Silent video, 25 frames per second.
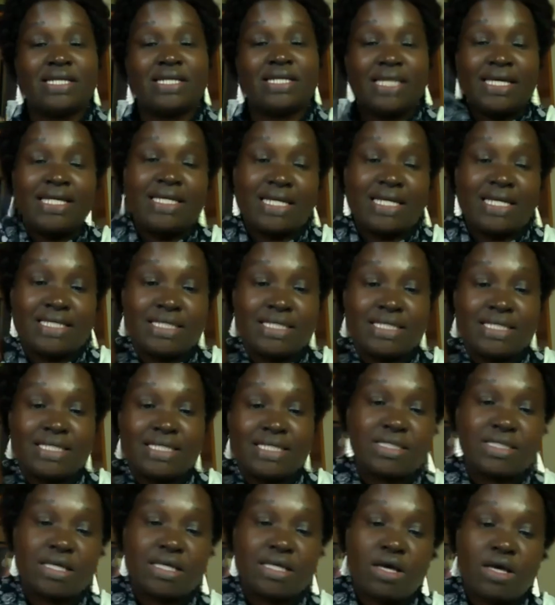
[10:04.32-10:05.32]

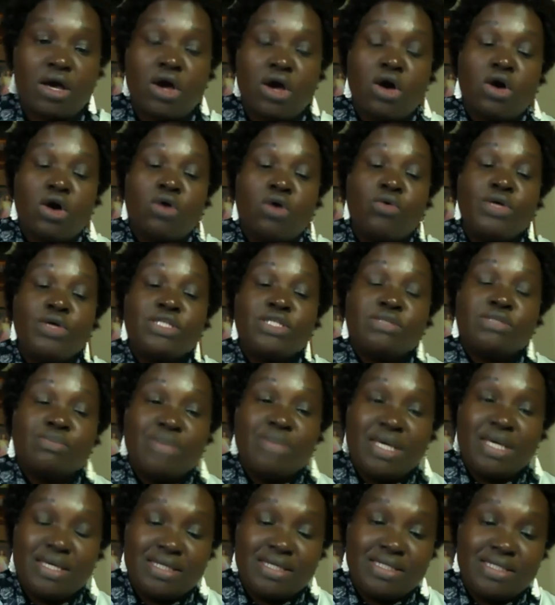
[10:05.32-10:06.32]
illnesses, which
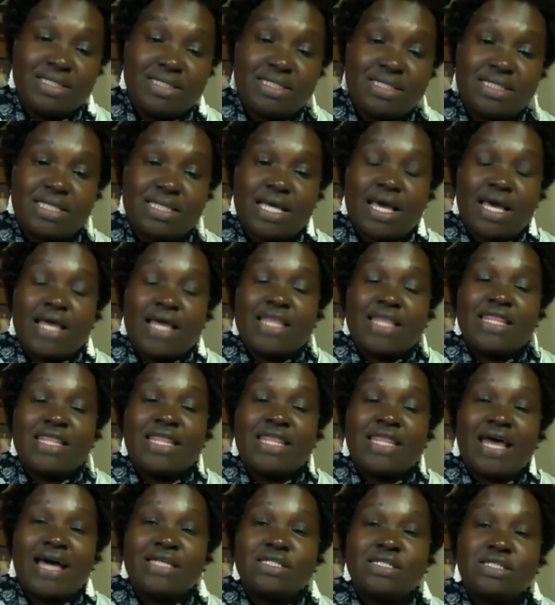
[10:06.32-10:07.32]
means
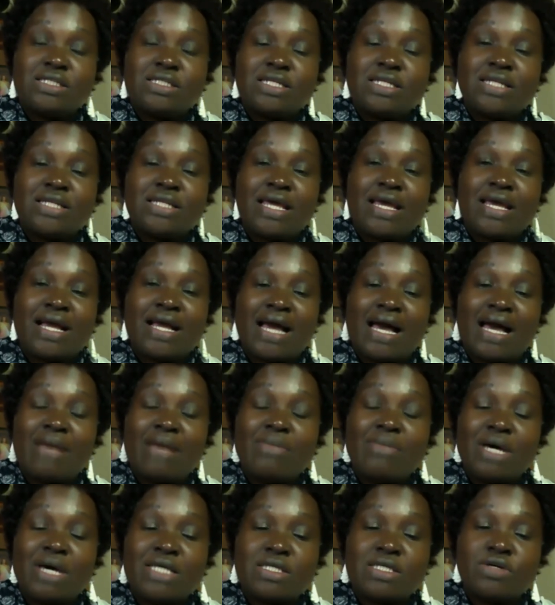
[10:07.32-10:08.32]
that they
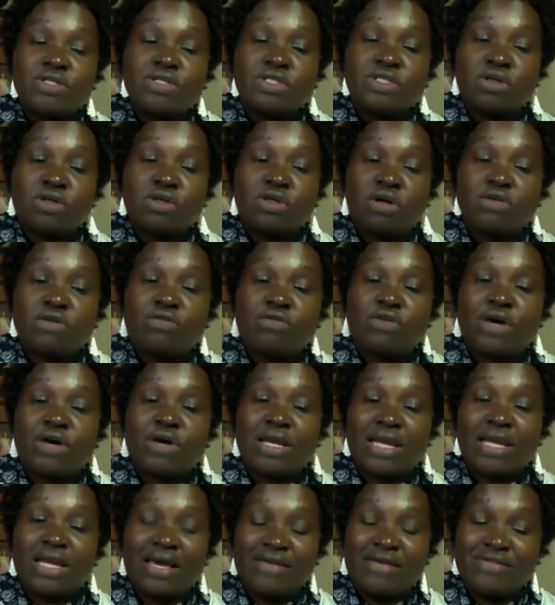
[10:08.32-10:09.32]
come as a result of our
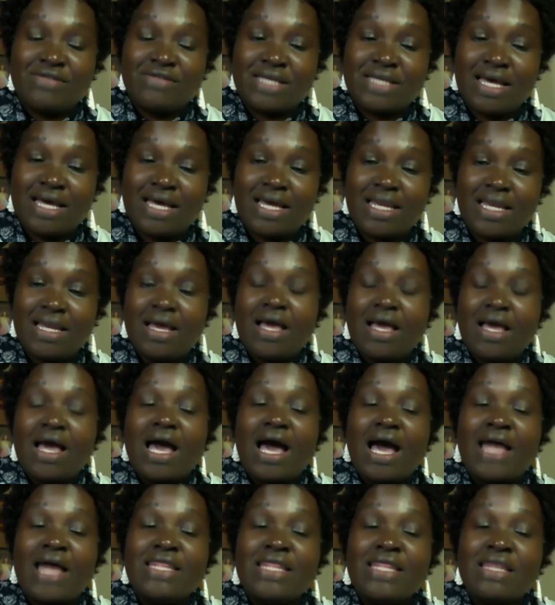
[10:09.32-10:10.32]
lifestyle,
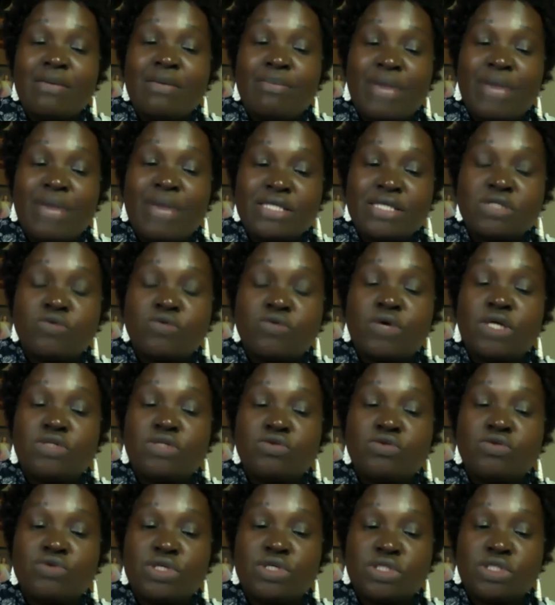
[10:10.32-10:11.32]
and the best way
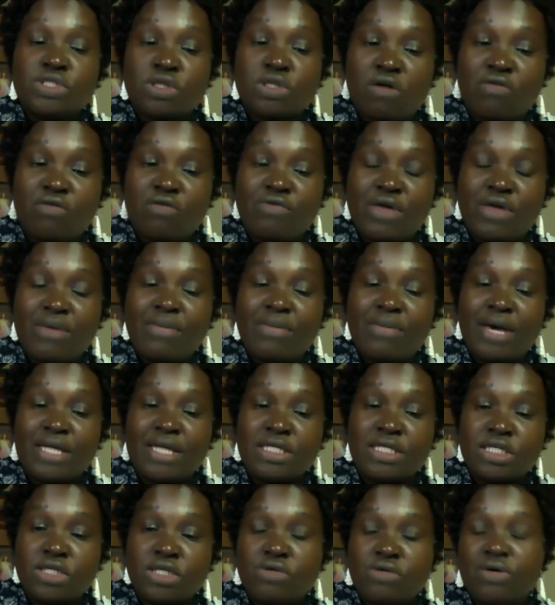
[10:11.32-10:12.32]
to resolve them
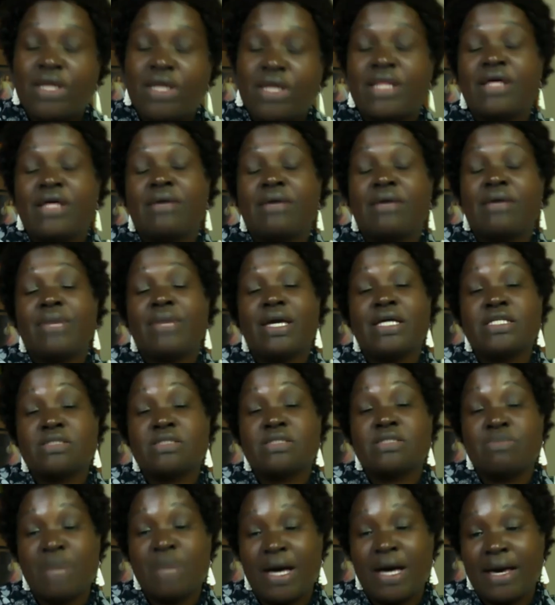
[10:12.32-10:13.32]
and cure them is
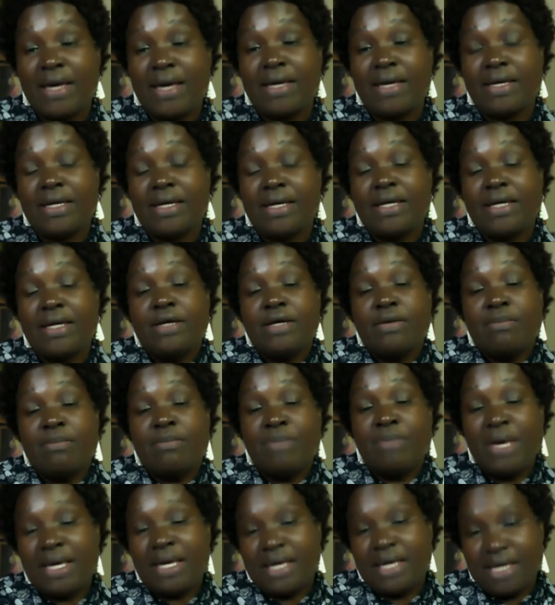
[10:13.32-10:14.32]
by
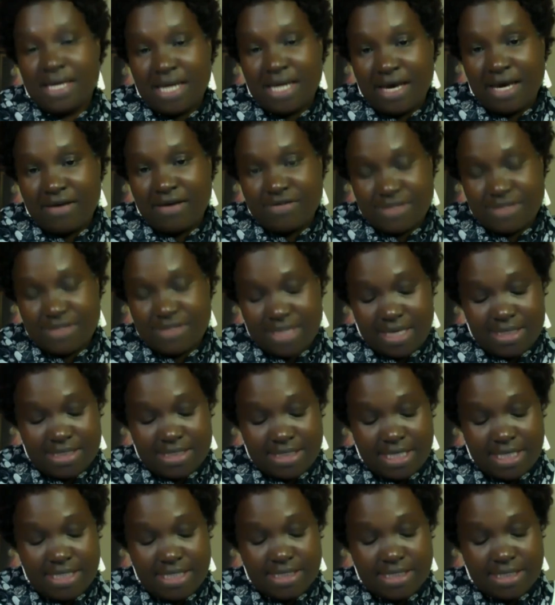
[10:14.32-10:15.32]
making lifestyle
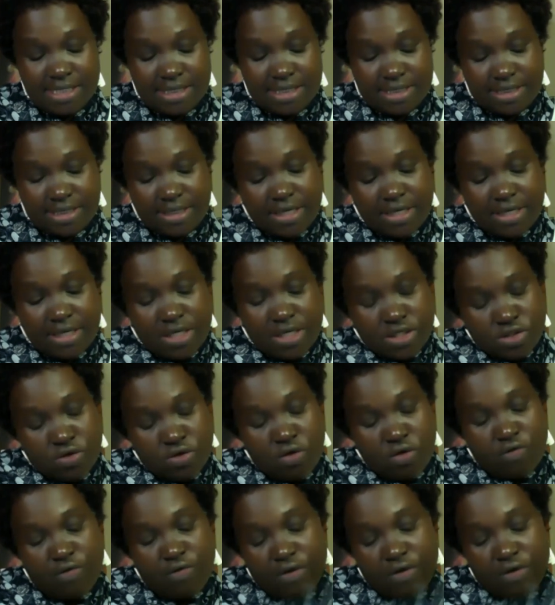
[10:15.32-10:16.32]
changes.
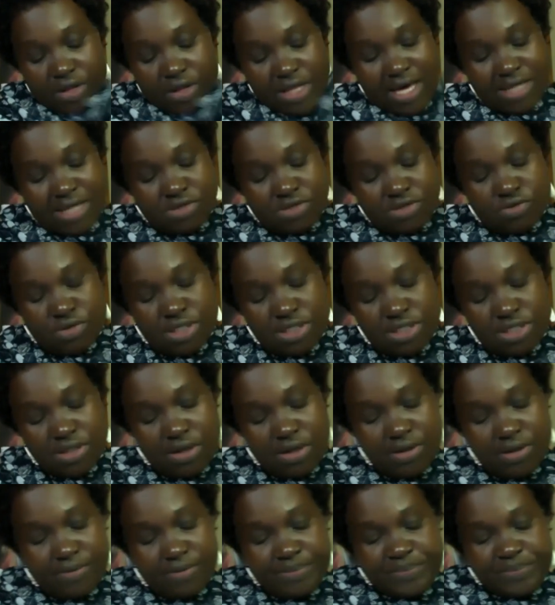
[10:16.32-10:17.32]
So for that
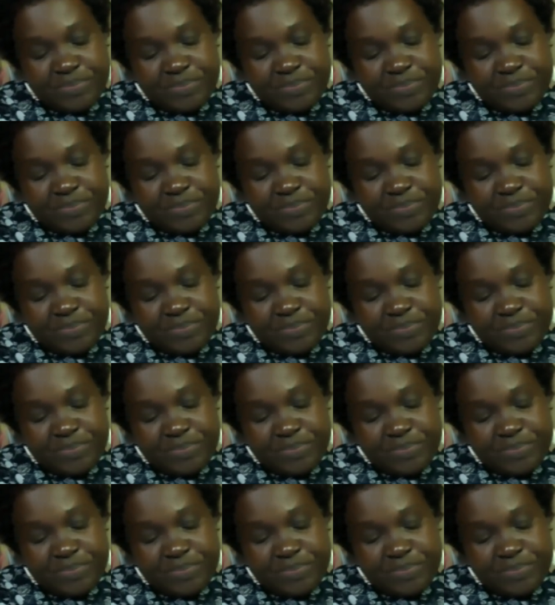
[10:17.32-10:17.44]
reason,